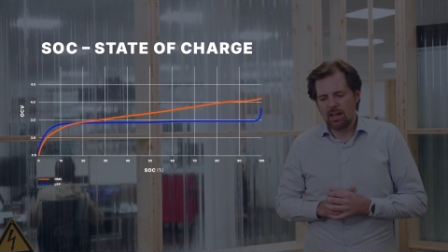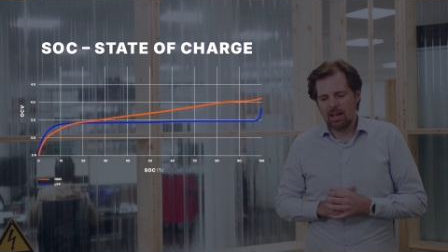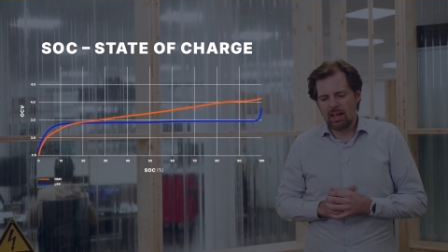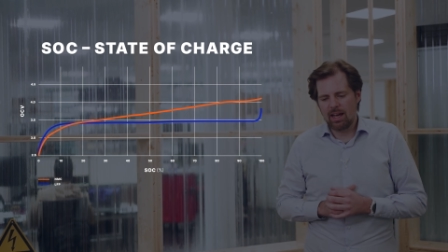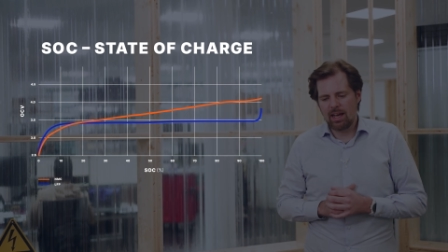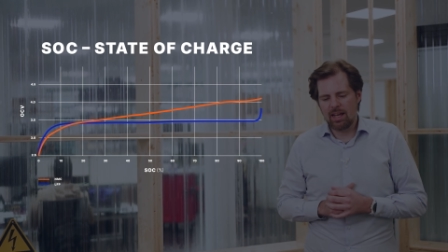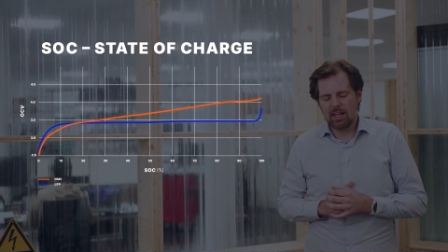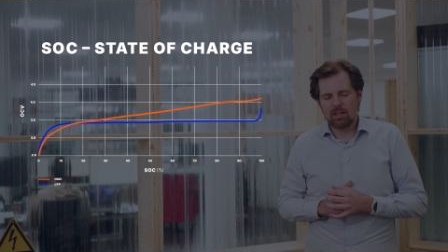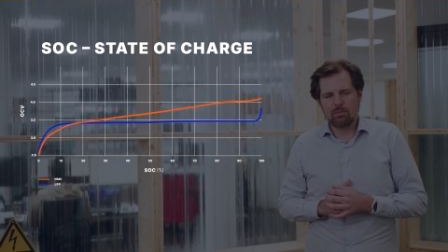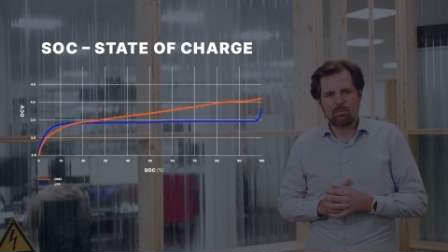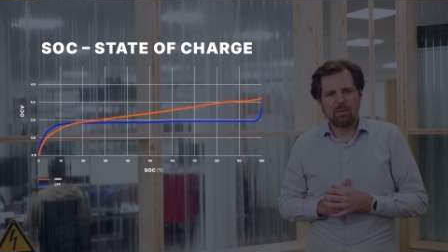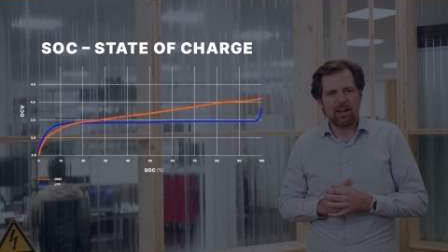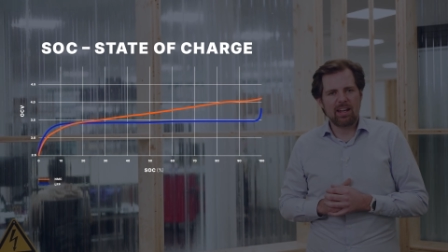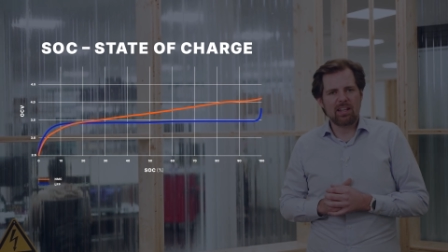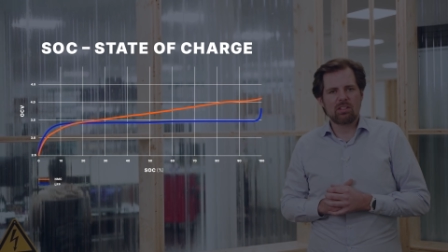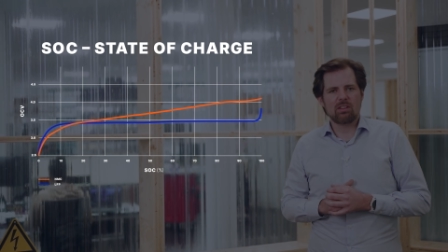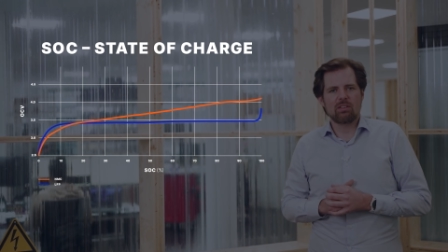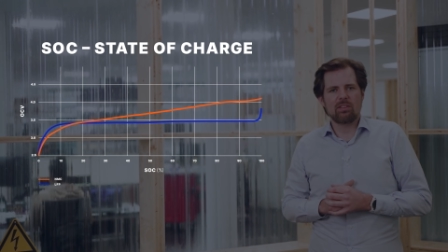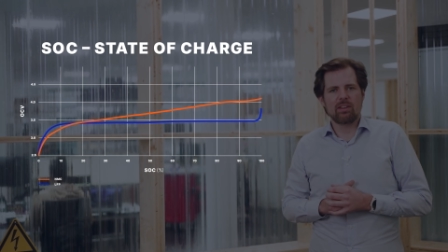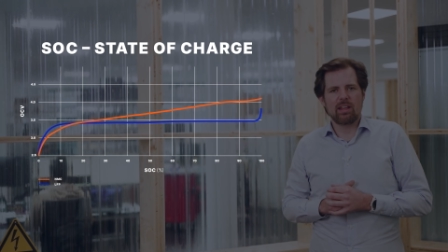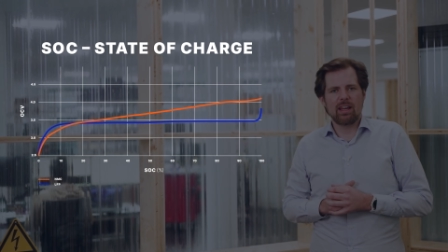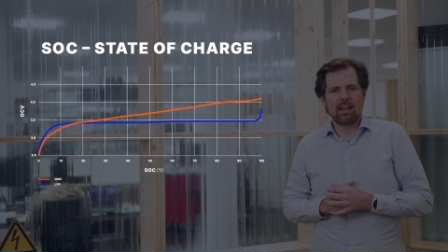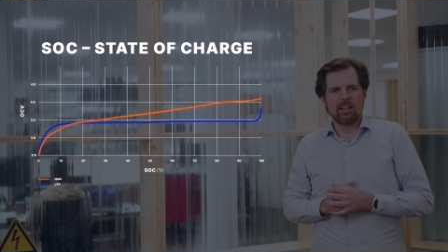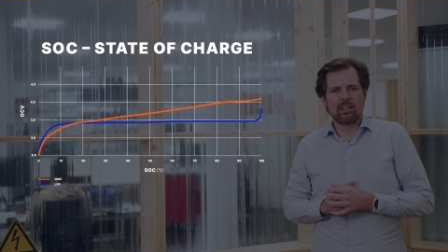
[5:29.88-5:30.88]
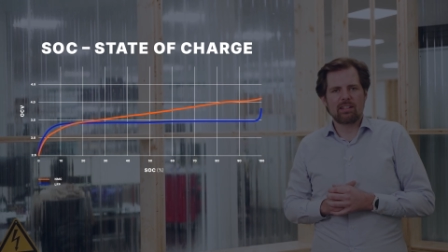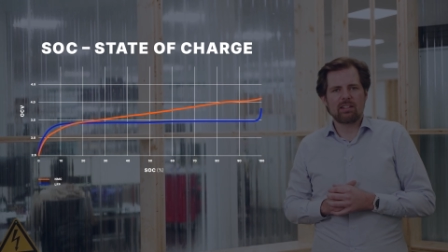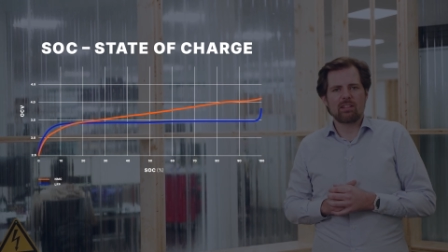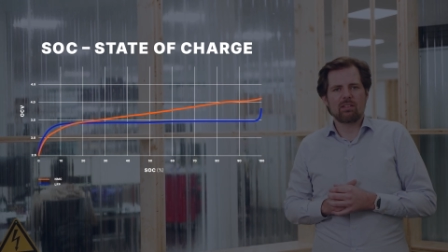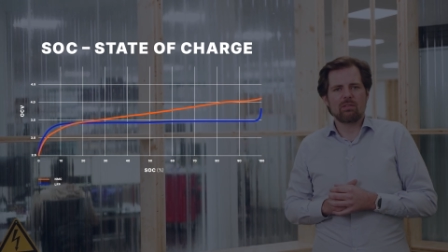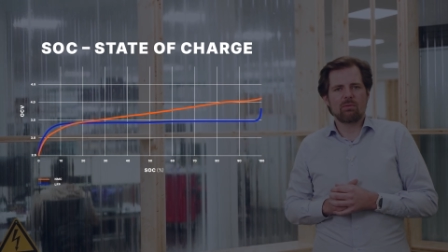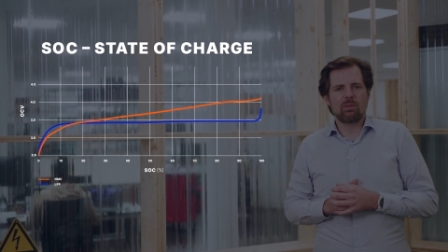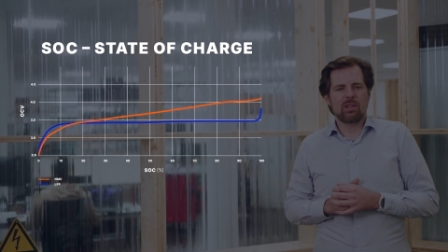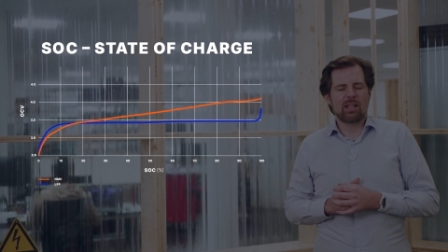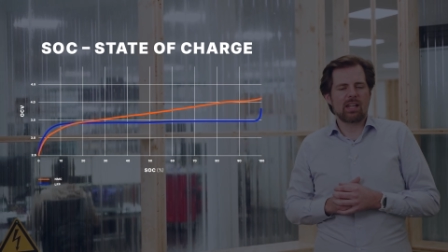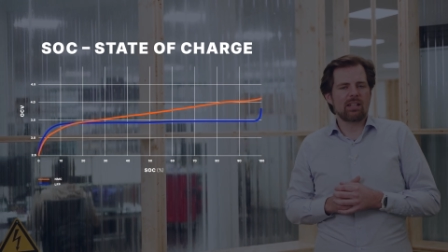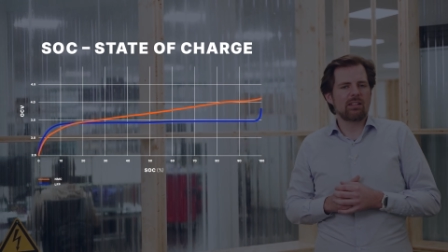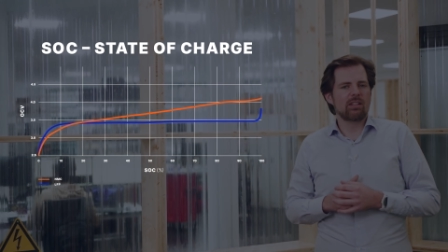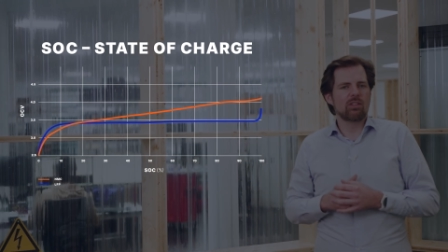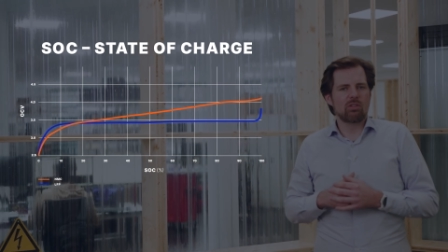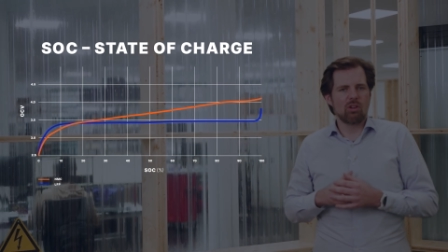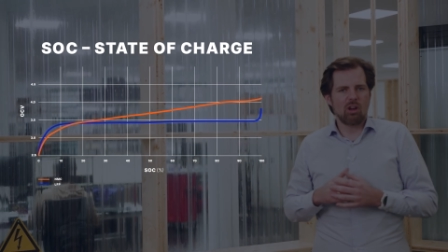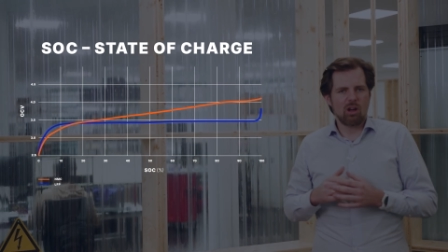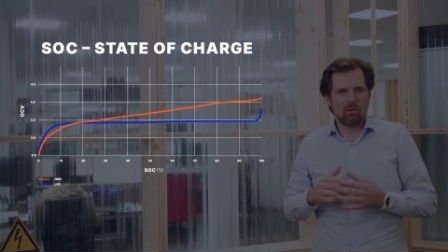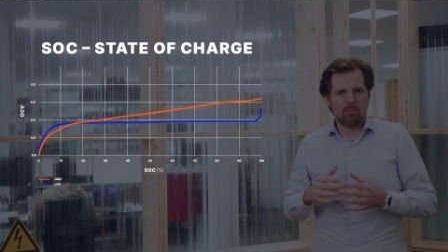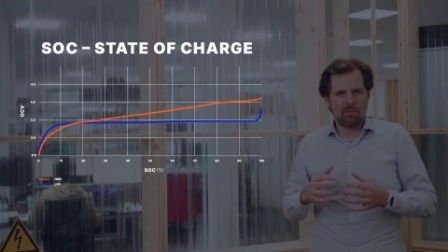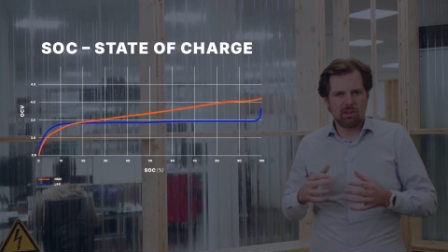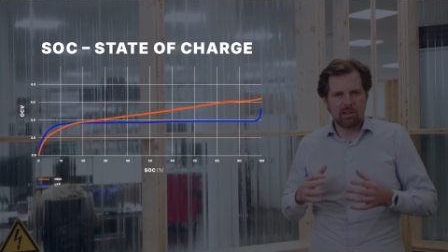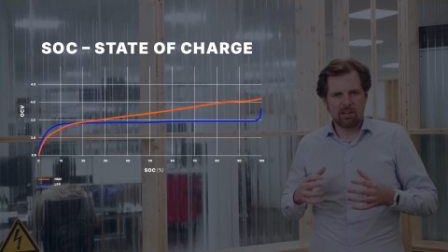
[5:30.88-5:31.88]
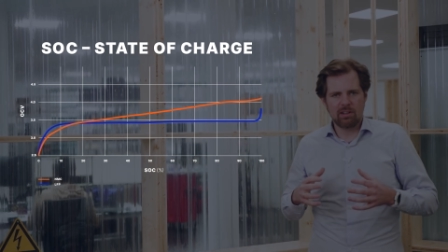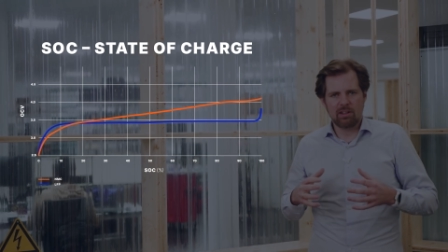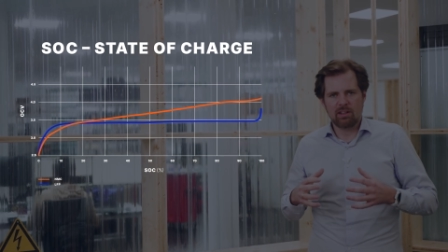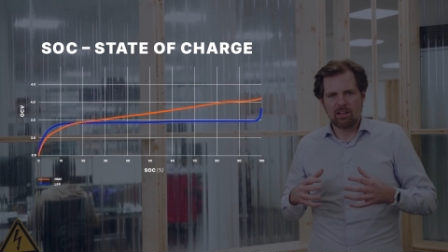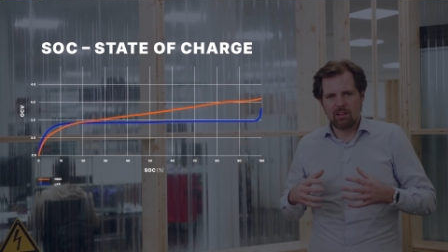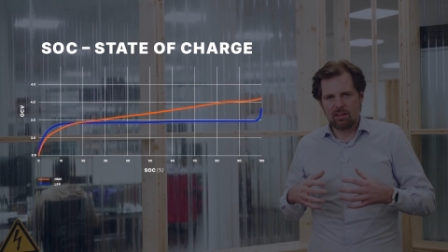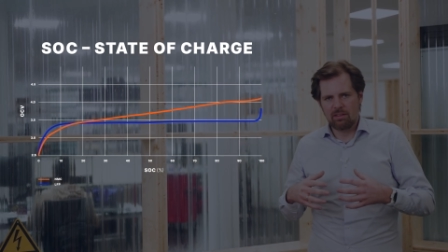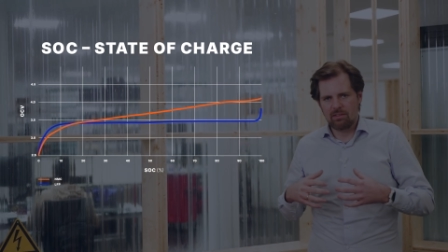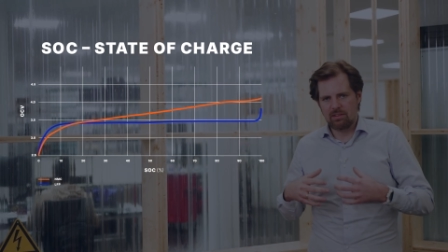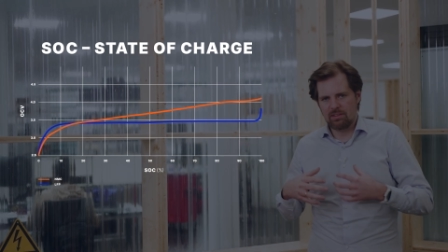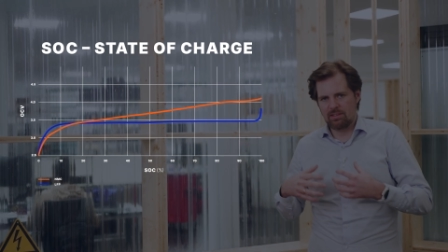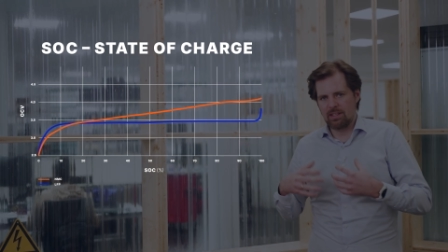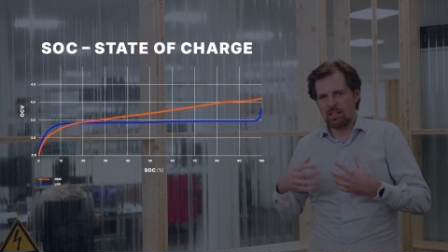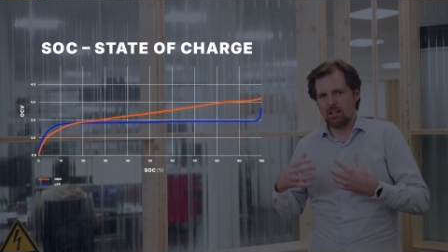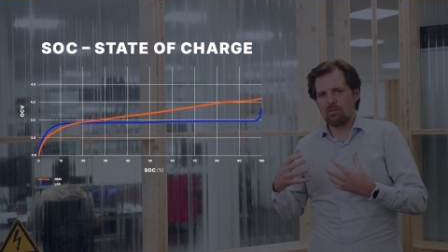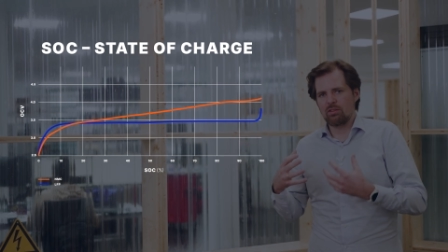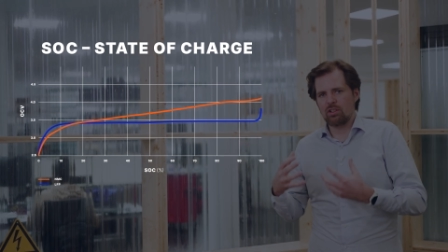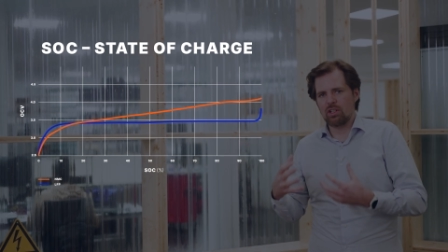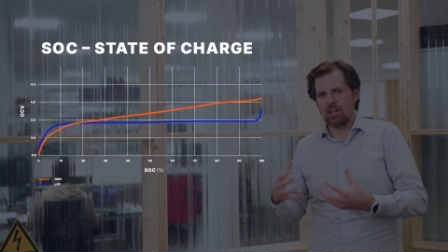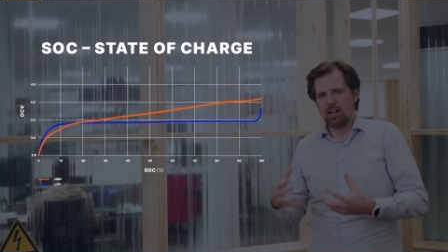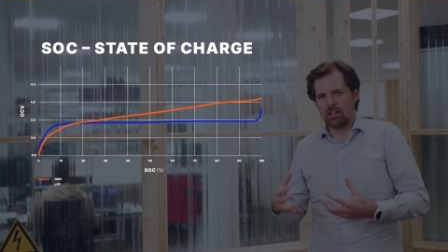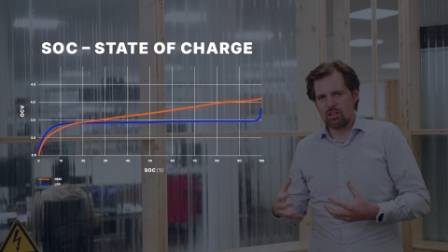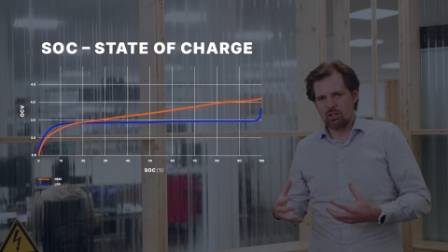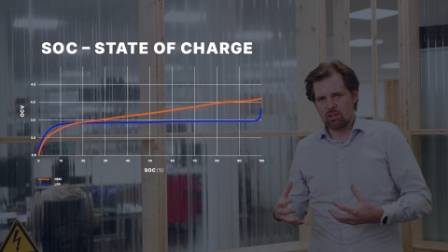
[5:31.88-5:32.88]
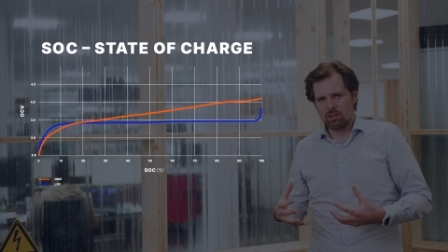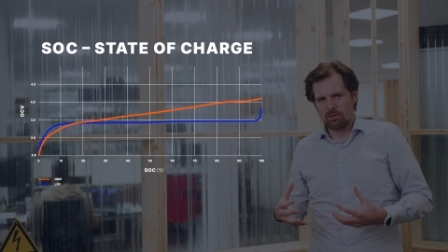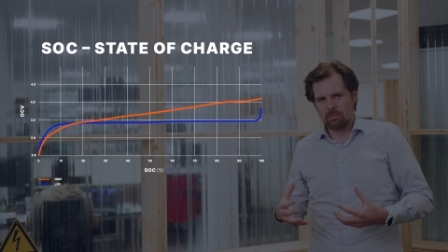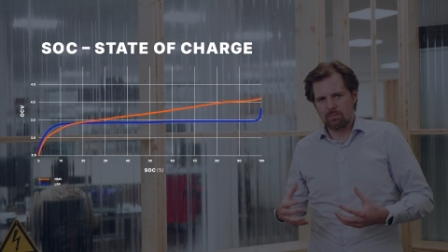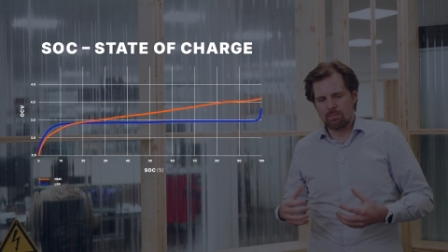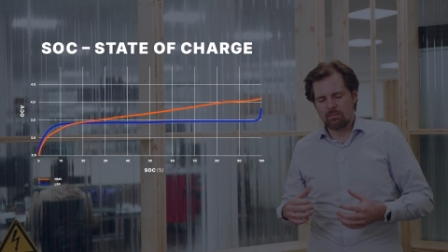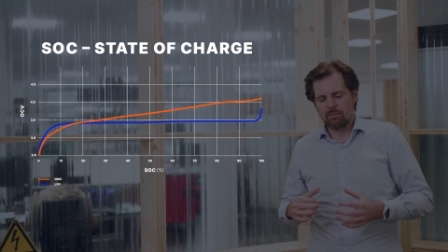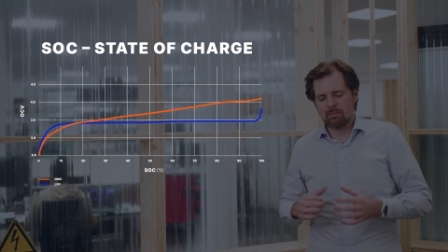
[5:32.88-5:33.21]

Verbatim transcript: and based on that, we can determine the state of charge.